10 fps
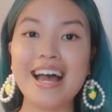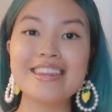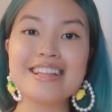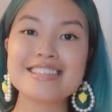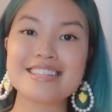And
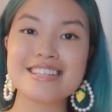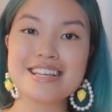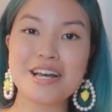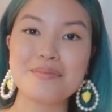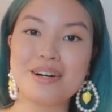then since
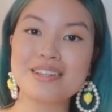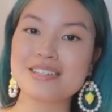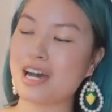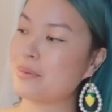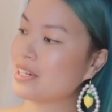I am on the
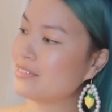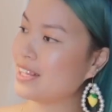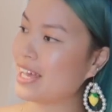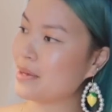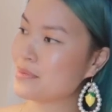topic of
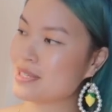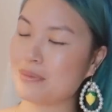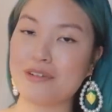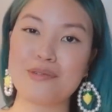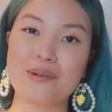lamps,
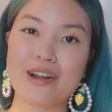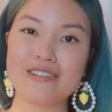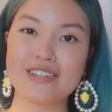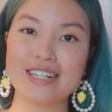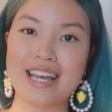before I
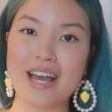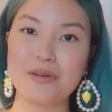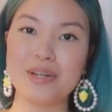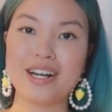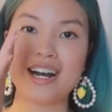forget,
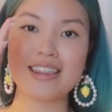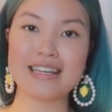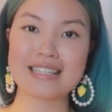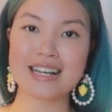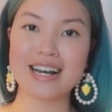we got
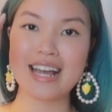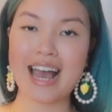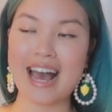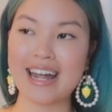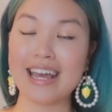this guy
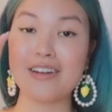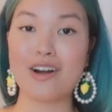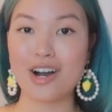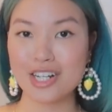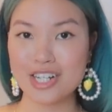at an
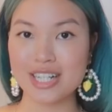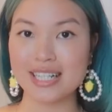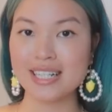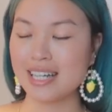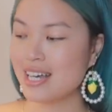
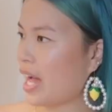auction.